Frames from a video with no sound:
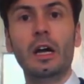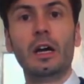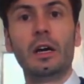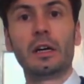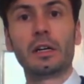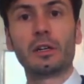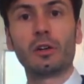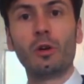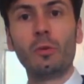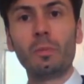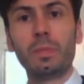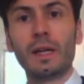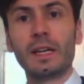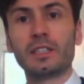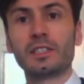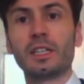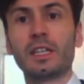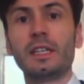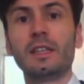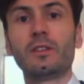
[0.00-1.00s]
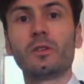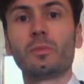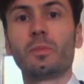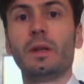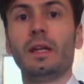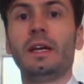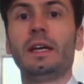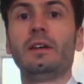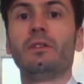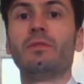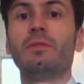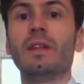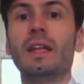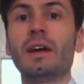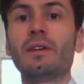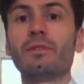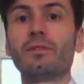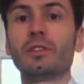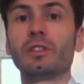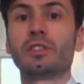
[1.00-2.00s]
A complex interplay of
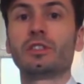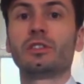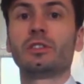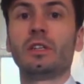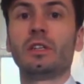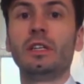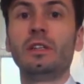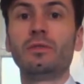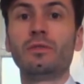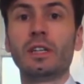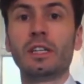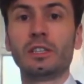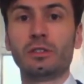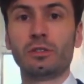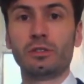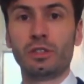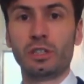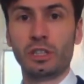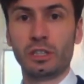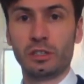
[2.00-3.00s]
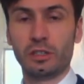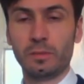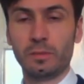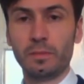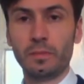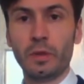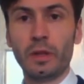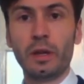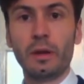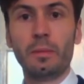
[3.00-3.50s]
leverage in the financial system,